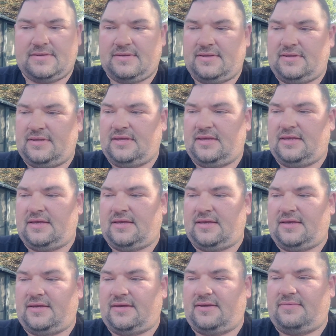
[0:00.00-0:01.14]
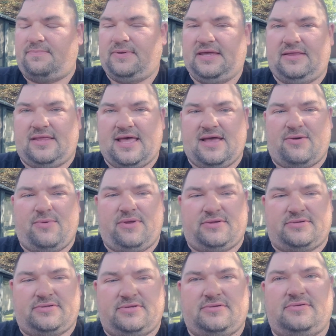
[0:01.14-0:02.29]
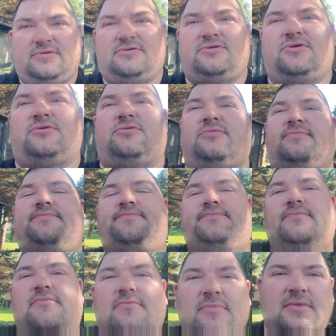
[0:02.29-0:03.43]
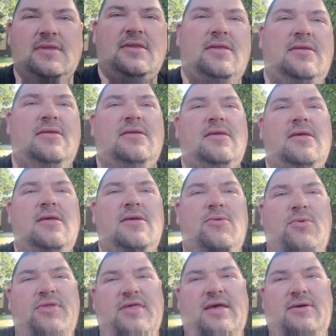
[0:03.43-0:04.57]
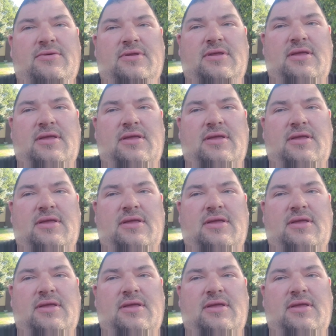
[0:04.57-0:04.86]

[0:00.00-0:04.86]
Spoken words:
the bead lock wheels. So without